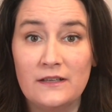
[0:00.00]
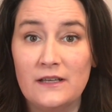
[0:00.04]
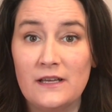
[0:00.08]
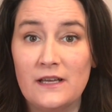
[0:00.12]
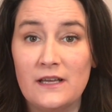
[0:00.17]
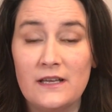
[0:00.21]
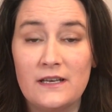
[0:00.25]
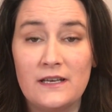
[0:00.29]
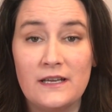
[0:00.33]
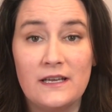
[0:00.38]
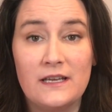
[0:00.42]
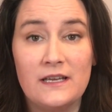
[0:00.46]

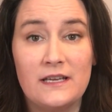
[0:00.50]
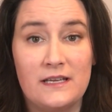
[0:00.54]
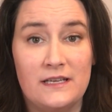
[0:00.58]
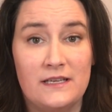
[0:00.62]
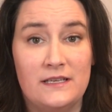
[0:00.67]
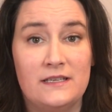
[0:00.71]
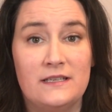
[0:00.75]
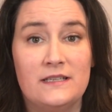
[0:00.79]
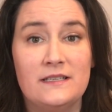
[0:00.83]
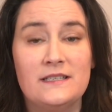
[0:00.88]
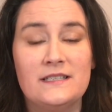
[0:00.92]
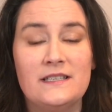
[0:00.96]
It
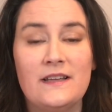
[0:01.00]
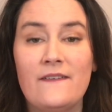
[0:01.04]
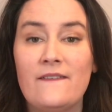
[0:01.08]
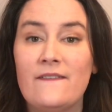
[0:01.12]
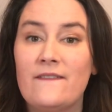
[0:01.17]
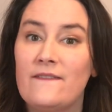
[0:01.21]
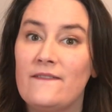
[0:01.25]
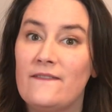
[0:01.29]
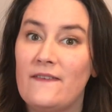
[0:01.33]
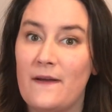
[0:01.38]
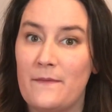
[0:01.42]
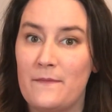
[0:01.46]
is
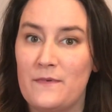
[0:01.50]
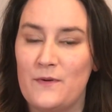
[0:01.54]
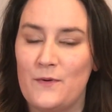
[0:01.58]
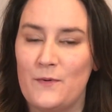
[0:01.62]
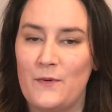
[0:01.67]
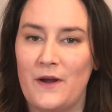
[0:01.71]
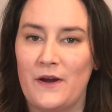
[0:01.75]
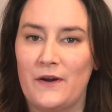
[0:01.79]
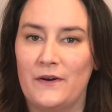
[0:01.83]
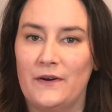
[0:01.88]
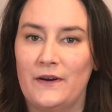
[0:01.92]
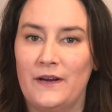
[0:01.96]

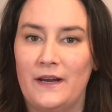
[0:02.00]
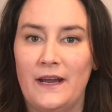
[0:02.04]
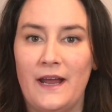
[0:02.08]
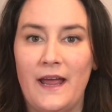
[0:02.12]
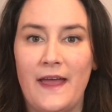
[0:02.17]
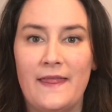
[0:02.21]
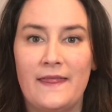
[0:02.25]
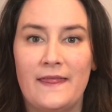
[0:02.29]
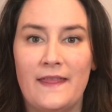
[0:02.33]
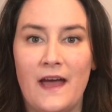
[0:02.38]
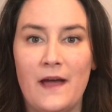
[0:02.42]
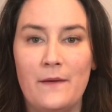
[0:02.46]
February
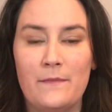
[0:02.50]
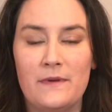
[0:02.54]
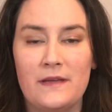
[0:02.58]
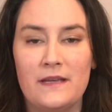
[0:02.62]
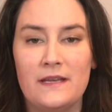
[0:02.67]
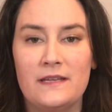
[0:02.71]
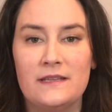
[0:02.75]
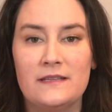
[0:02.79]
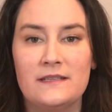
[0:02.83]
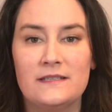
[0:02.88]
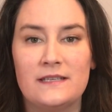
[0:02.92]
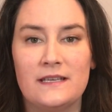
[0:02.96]
and that
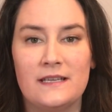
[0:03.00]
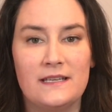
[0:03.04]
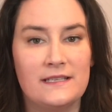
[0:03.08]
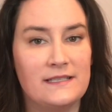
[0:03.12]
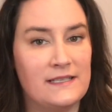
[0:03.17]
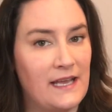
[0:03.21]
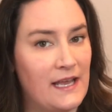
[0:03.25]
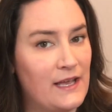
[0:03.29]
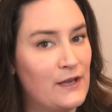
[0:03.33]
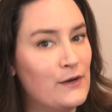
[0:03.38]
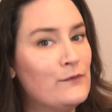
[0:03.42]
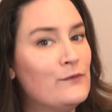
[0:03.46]
means it is
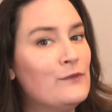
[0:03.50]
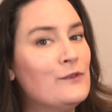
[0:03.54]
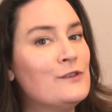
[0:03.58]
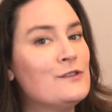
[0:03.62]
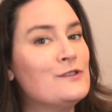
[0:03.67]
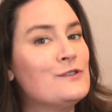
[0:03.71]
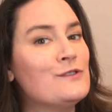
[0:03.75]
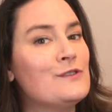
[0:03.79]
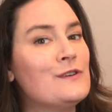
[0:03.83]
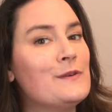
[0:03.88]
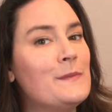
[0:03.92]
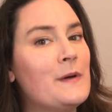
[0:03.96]

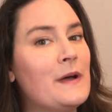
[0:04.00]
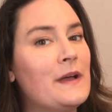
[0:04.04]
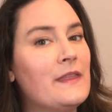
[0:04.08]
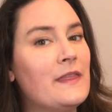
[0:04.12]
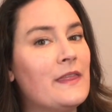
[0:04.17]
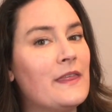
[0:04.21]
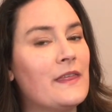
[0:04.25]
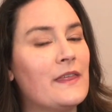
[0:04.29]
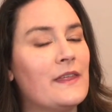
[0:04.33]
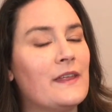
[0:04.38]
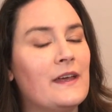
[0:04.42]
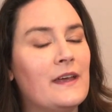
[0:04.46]
anniversary month
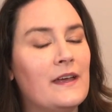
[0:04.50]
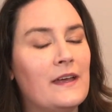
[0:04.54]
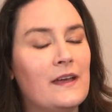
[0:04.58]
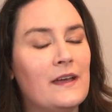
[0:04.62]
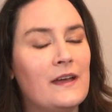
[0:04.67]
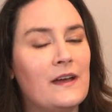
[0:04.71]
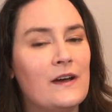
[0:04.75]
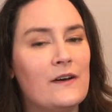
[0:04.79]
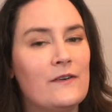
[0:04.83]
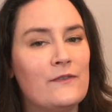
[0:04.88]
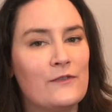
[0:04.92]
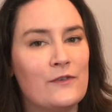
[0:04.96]

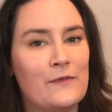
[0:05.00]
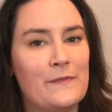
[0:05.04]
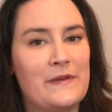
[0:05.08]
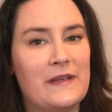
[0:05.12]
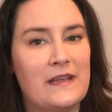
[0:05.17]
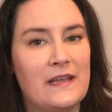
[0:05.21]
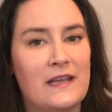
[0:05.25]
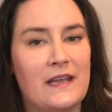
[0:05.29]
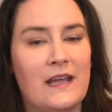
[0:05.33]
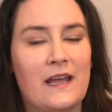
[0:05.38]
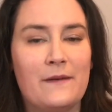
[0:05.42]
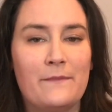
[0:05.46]
for
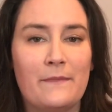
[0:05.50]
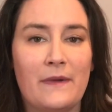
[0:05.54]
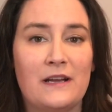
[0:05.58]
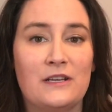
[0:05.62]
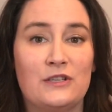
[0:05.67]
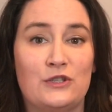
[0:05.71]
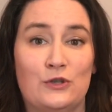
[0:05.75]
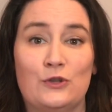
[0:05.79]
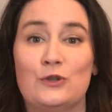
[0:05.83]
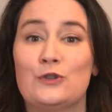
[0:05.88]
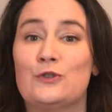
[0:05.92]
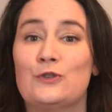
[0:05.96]
me and my
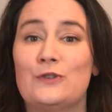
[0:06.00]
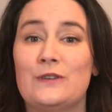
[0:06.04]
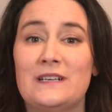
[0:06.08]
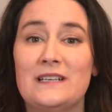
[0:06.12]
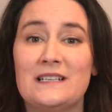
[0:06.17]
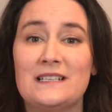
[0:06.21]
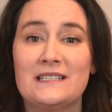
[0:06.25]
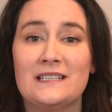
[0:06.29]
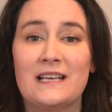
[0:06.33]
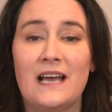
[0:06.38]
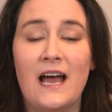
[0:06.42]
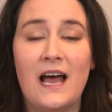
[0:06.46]
surgeries.
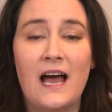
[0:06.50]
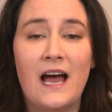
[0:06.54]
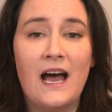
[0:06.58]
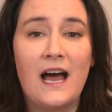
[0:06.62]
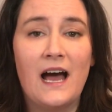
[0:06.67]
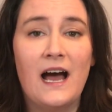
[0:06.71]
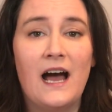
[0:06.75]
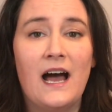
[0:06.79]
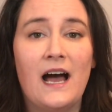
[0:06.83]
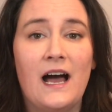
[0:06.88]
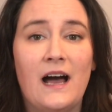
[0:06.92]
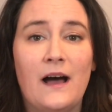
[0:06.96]

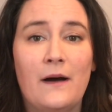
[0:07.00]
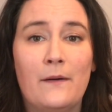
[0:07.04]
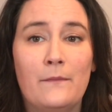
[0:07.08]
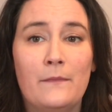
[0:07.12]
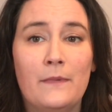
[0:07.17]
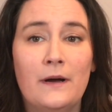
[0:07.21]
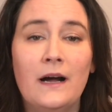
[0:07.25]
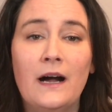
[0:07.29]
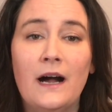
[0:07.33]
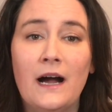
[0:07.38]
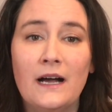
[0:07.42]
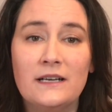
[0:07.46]

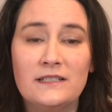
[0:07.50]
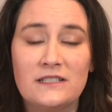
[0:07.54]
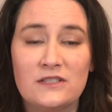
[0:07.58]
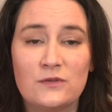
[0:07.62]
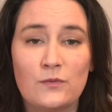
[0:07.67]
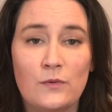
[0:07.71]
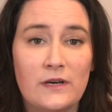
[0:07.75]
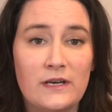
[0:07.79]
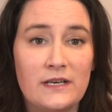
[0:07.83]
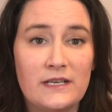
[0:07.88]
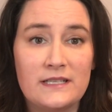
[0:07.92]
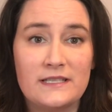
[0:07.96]
Just
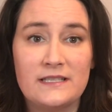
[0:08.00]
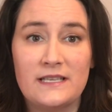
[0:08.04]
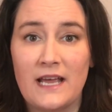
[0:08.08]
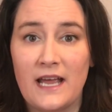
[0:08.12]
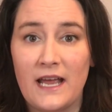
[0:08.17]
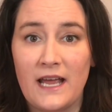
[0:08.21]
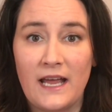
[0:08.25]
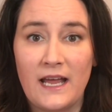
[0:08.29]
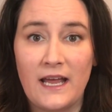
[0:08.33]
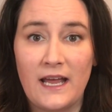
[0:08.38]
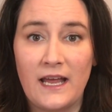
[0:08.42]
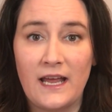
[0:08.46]
wanted to
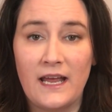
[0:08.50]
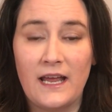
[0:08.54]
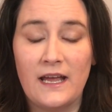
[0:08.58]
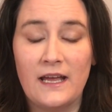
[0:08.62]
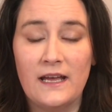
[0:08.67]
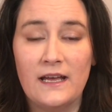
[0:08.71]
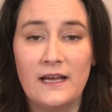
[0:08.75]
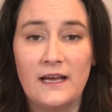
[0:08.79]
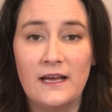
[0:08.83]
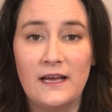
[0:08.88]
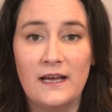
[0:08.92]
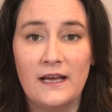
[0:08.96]
say
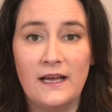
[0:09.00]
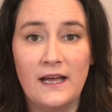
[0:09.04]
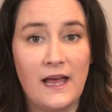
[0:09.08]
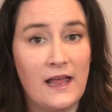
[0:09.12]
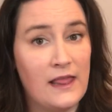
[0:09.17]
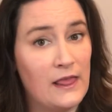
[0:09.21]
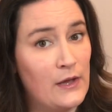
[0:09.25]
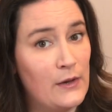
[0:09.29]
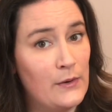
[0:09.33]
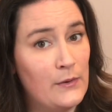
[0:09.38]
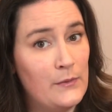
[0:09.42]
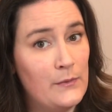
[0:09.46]

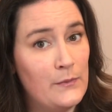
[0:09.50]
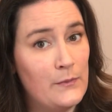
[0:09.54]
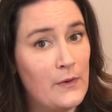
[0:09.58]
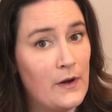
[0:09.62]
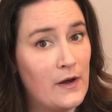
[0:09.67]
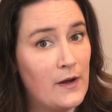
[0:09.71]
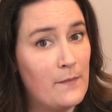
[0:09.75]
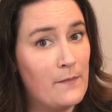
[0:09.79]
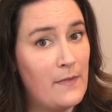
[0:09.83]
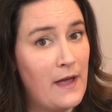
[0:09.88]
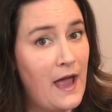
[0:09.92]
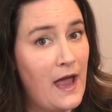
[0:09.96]
hello,
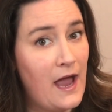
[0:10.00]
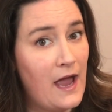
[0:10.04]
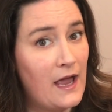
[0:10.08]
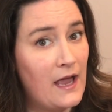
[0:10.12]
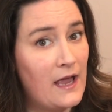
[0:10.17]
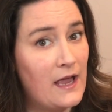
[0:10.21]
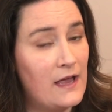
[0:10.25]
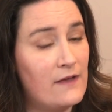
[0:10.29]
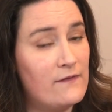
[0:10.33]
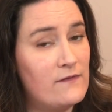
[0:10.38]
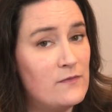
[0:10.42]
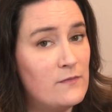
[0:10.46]
welcome back.
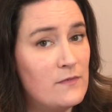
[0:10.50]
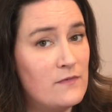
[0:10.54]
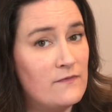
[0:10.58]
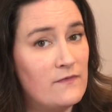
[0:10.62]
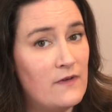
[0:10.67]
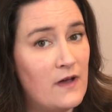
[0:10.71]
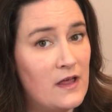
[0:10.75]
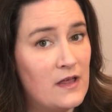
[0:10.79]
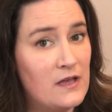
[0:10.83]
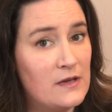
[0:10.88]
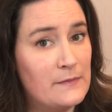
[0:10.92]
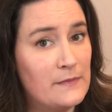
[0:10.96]
If you've been
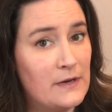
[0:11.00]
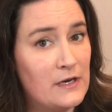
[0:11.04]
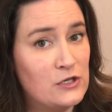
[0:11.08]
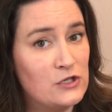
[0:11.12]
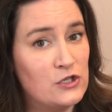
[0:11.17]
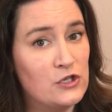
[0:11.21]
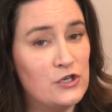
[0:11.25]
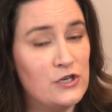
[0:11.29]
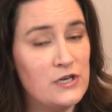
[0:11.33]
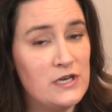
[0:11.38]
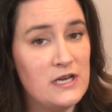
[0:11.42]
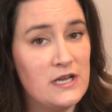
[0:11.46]
following my
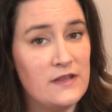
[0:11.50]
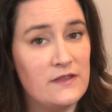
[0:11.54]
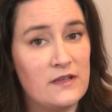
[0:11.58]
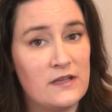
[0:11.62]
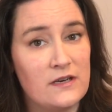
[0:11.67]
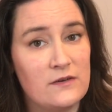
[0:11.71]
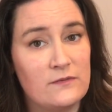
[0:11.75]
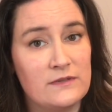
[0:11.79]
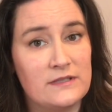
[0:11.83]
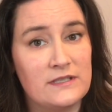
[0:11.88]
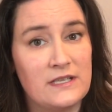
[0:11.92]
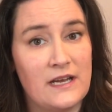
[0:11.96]
journey, I thought it
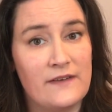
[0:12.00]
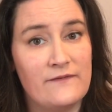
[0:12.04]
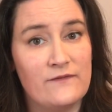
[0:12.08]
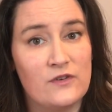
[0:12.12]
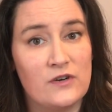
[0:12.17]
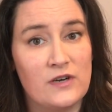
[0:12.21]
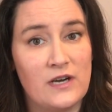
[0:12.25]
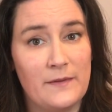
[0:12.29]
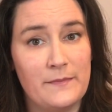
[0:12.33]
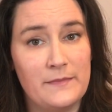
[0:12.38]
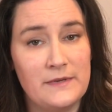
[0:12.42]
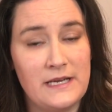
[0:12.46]
was time for an
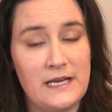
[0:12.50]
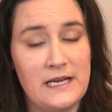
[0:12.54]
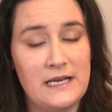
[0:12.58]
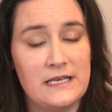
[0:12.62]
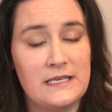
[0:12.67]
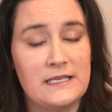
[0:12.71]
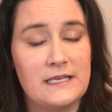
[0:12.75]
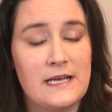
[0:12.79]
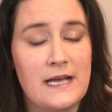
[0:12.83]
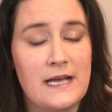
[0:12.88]
update.